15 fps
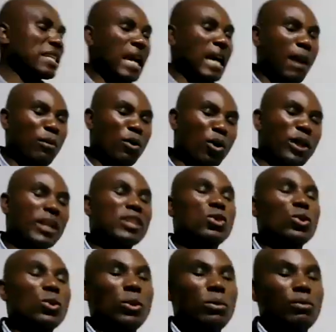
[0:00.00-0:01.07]
But I'm going
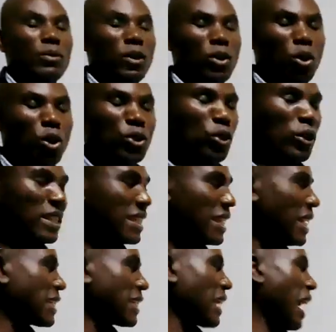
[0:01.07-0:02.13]
to
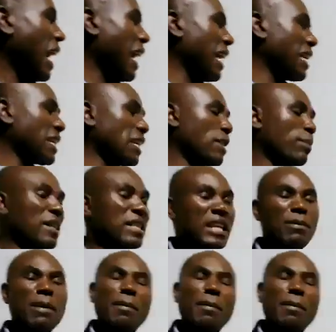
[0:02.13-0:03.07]
consolidate 100%.